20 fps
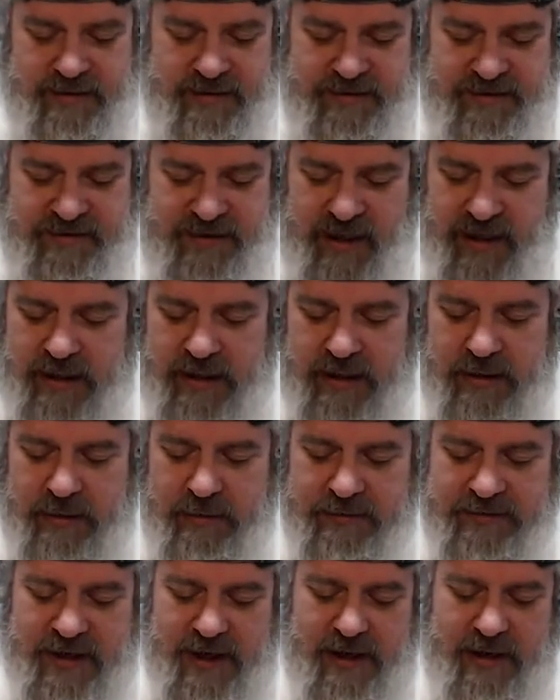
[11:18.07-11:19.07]
second
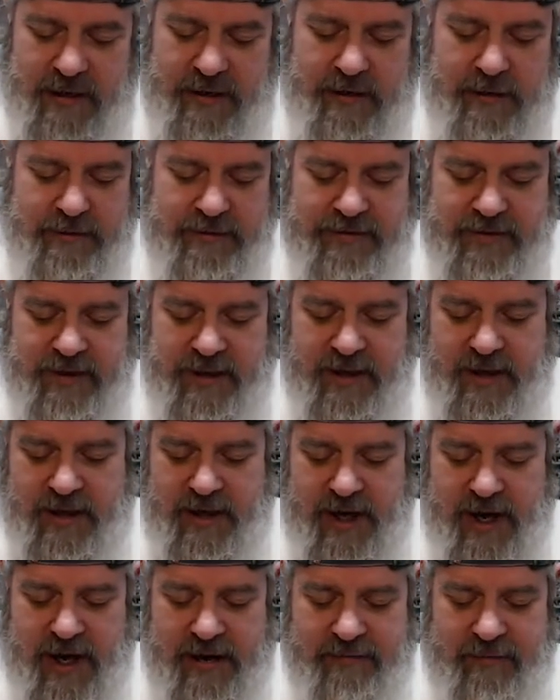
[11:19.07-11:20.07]
use on those
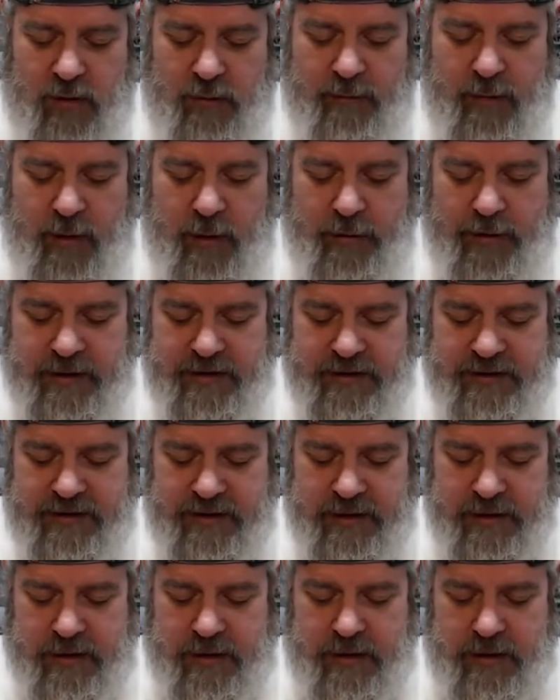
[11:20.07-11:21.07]
9-volt
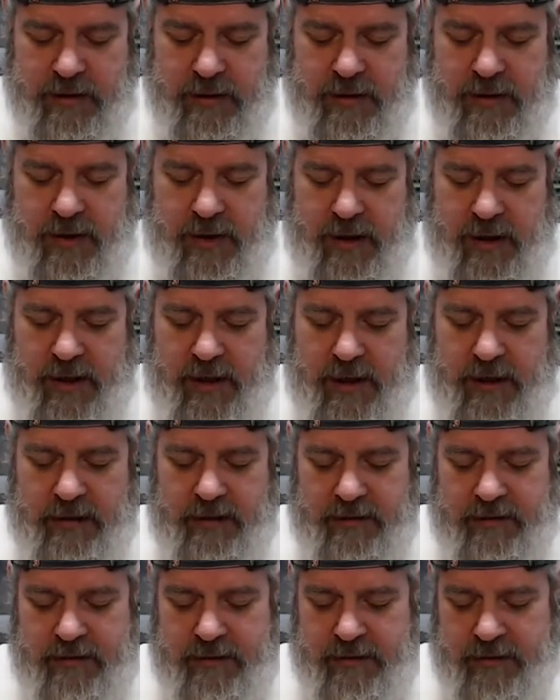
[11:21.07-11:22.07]
motors
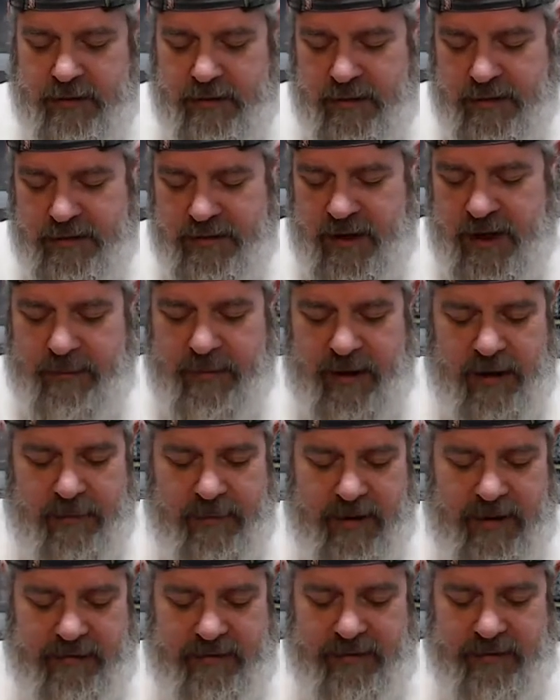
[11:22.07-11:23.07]
and try to bring
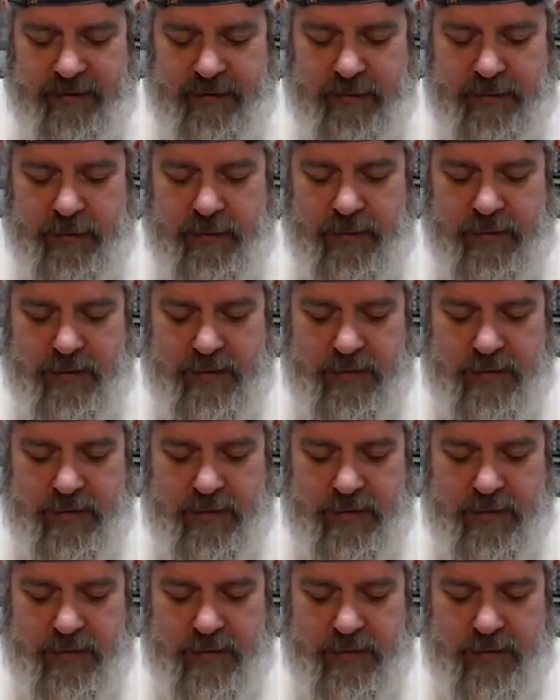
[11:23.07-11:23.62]
them into